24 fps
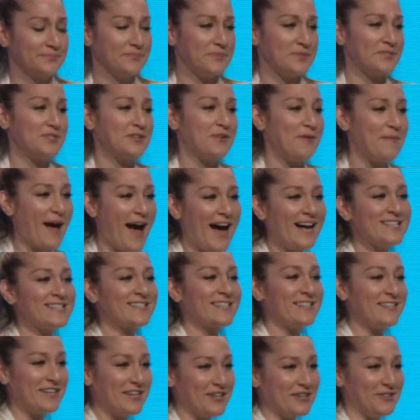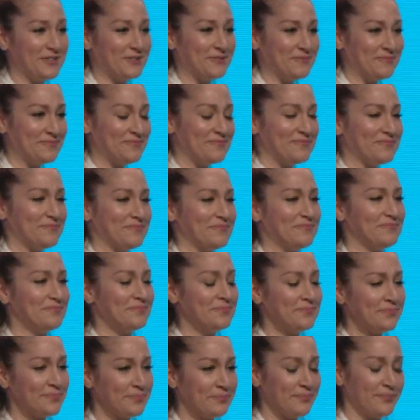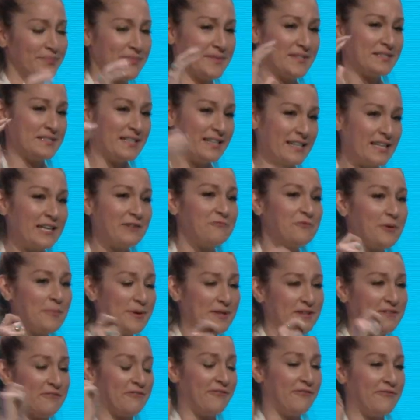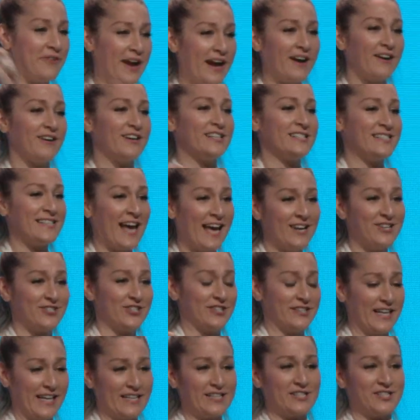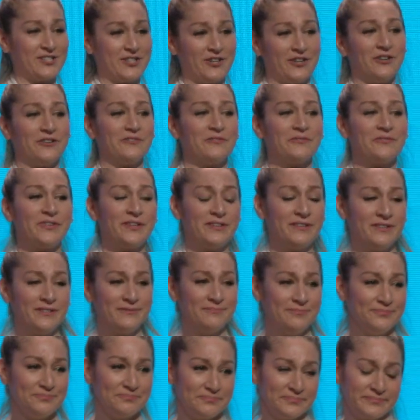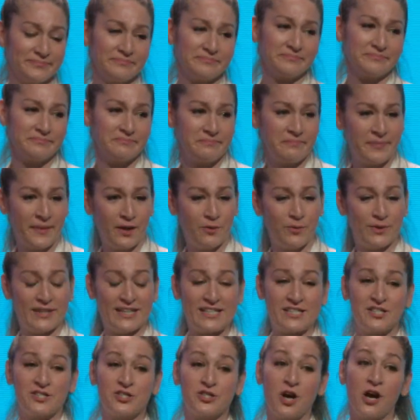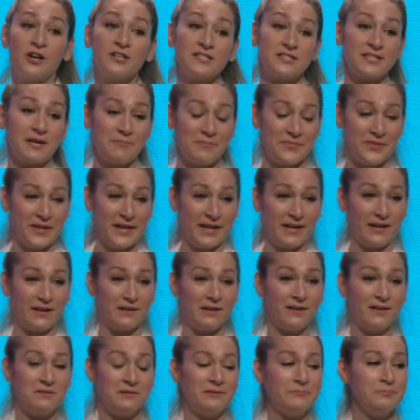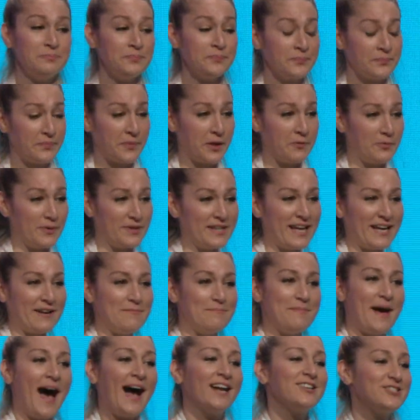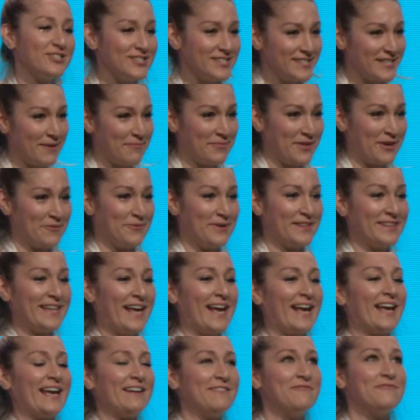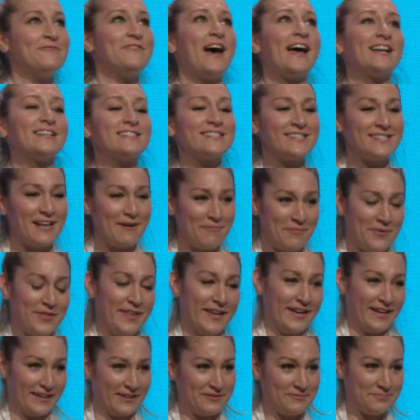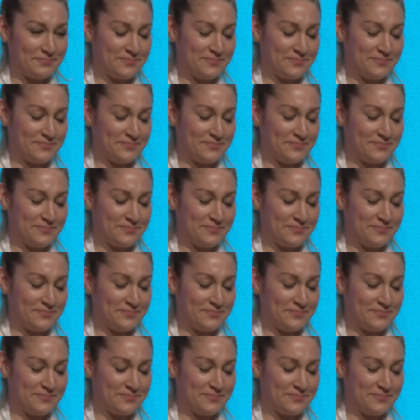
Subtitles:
So I'm asking you to give women the fair attention they deserve when they start something, when they imagine something, when they invent something.